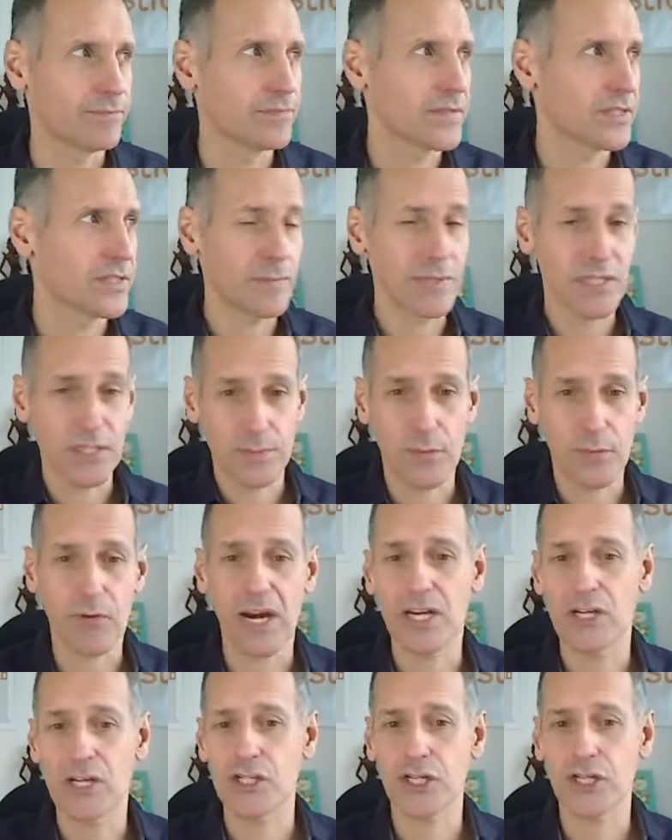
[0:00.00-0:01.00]
some
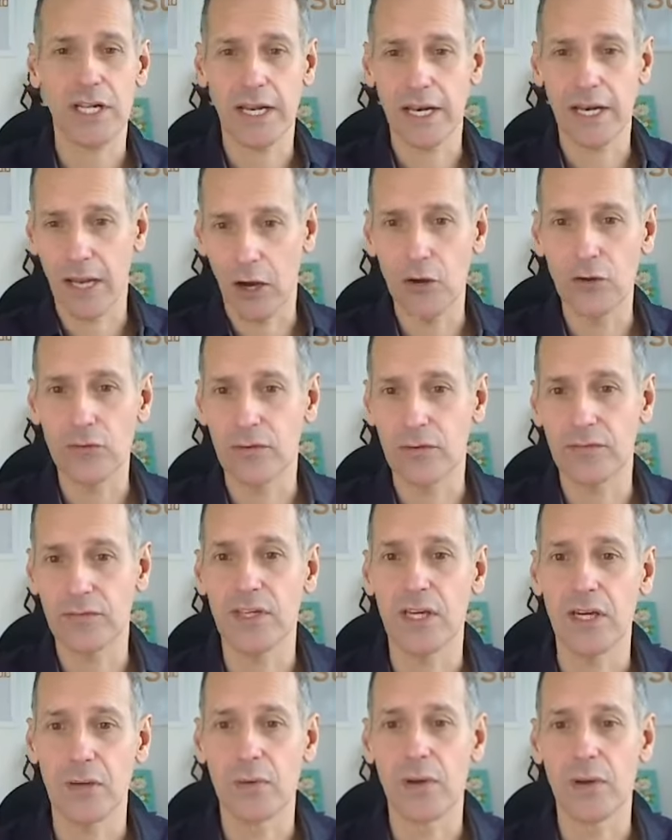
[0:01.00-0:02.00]
inspiration and an
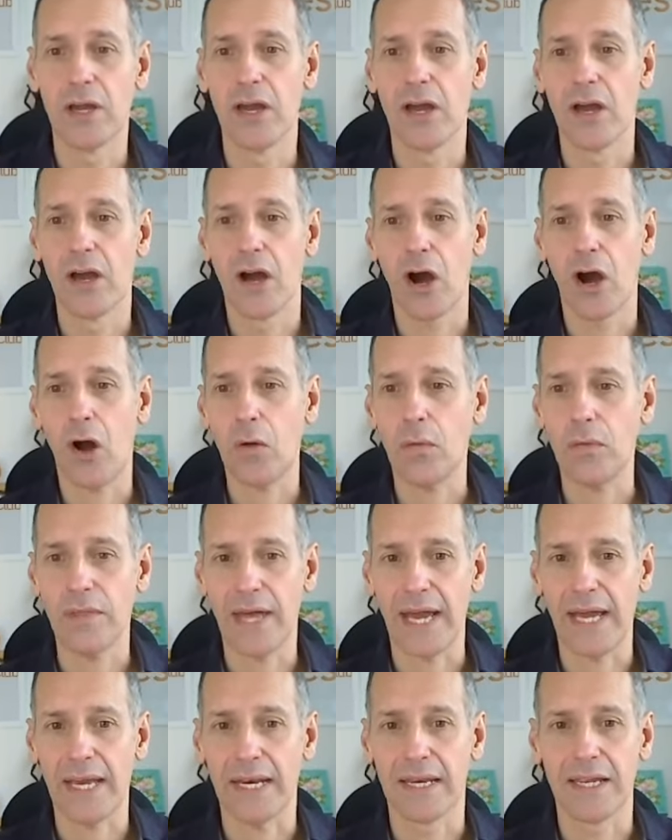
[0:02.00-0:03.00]
overview on
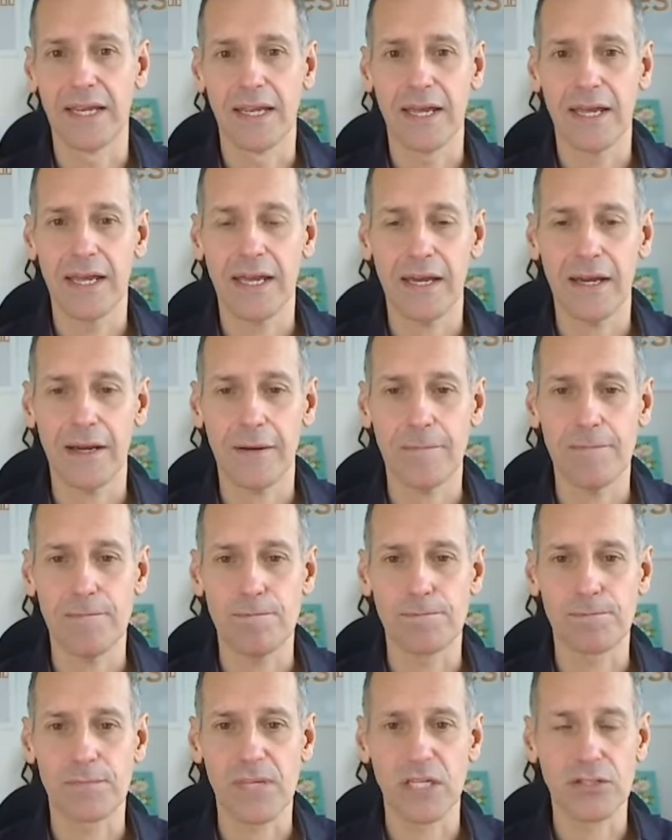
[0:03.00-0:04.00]
that.
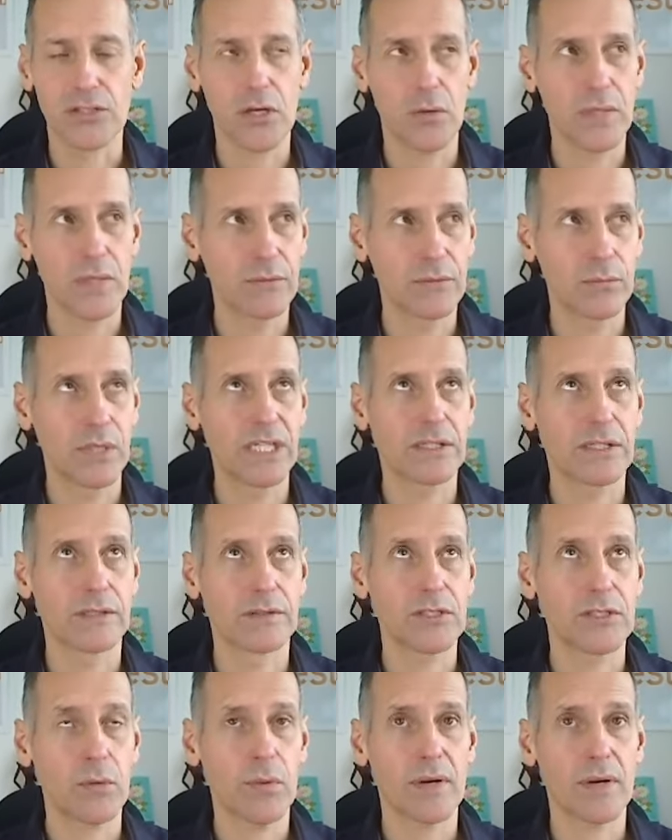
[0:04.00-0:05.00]
So
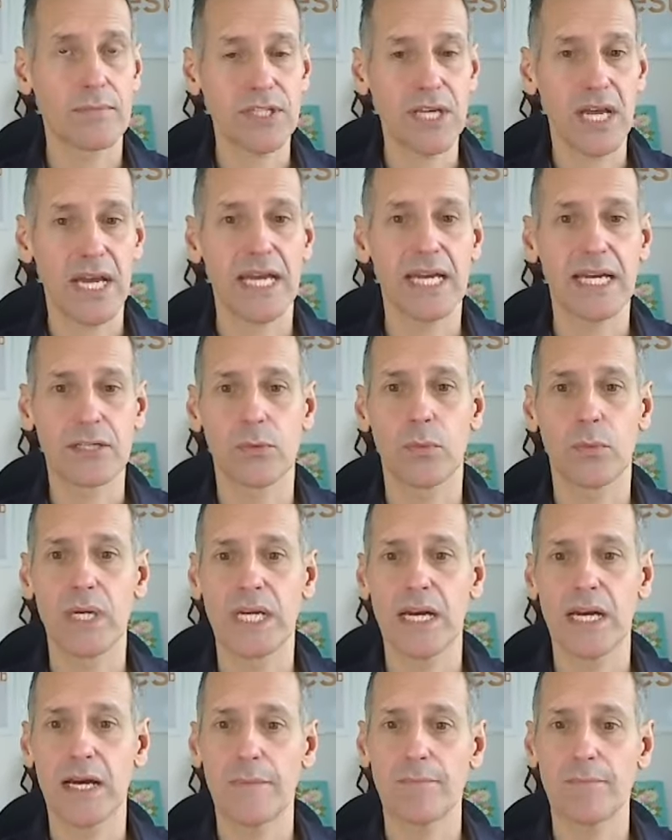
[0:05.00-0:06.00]
what I'm saying is
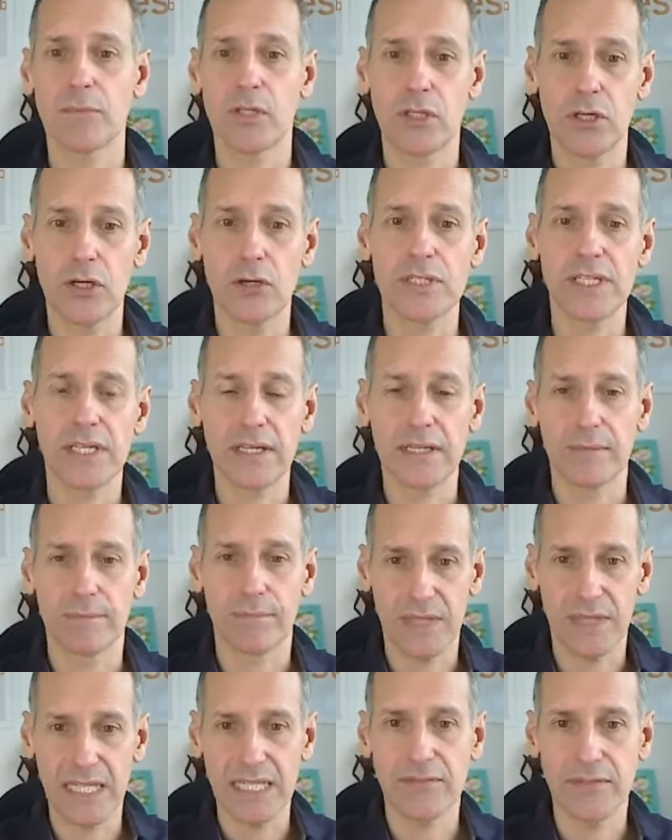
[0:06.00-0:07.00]
we are using
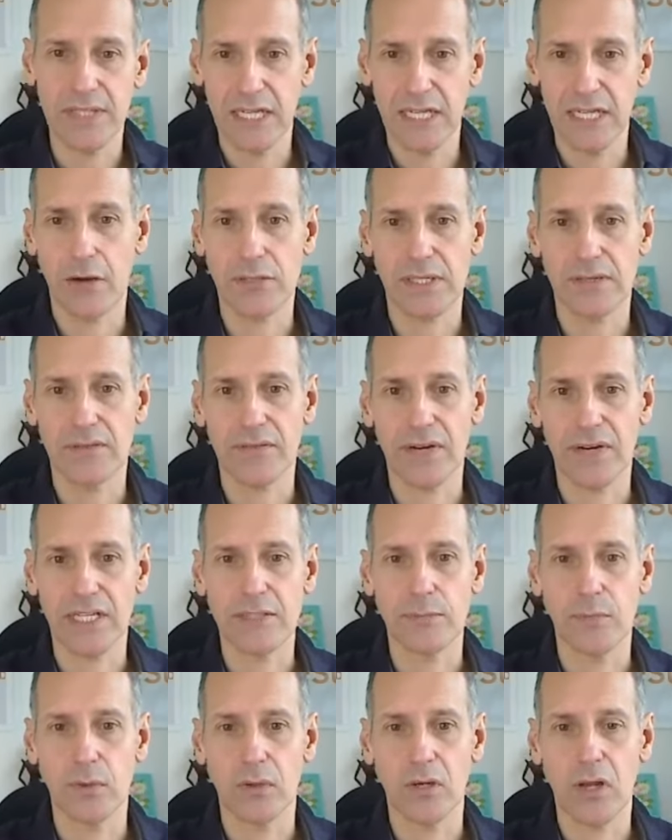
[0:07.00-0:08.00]
these videos in
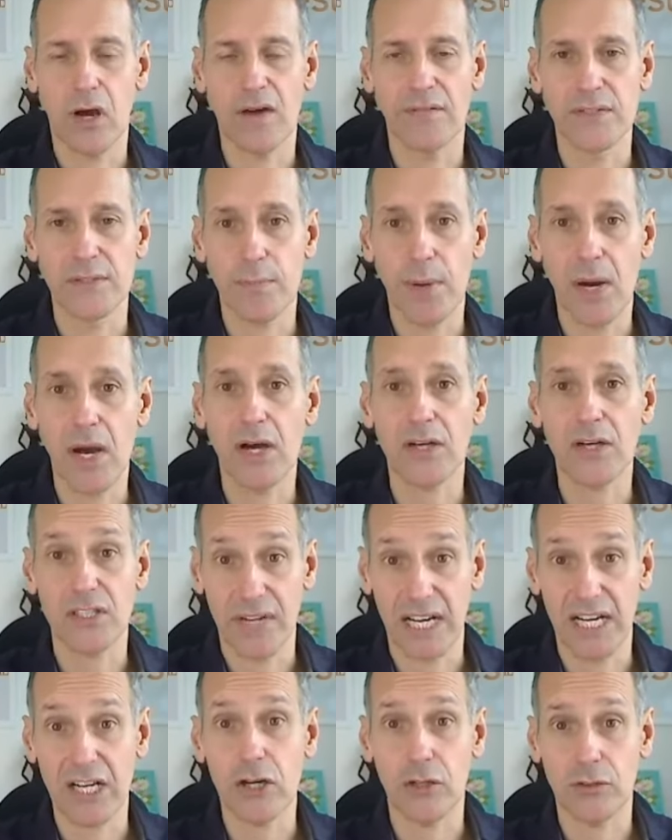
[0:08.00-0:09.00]
Facebook Live as part
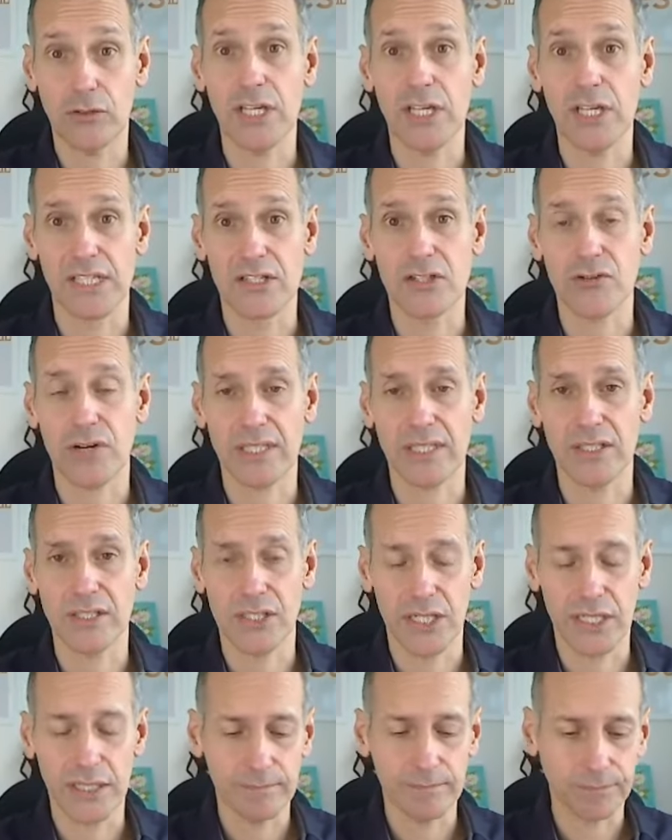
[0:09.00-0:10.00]
of our content
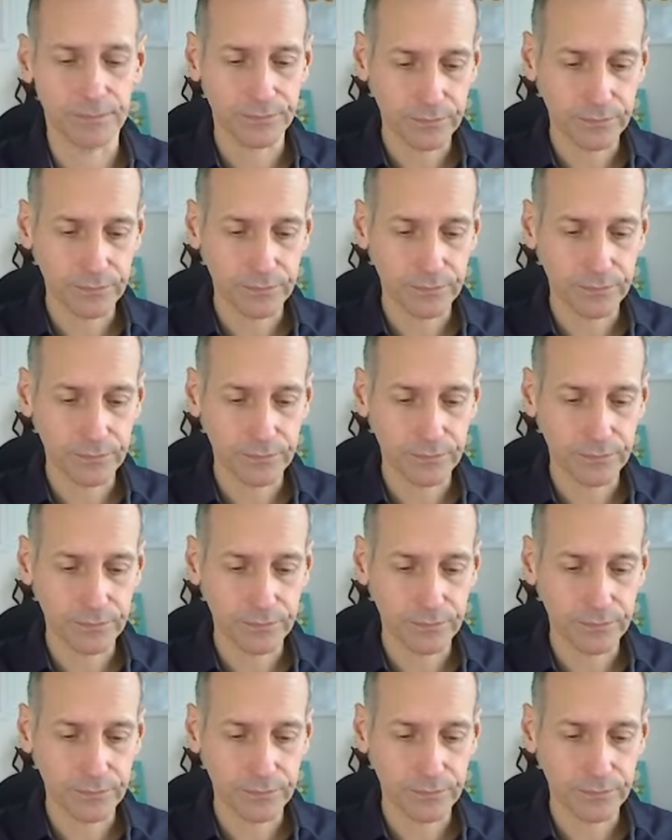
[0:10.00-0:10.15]
strategy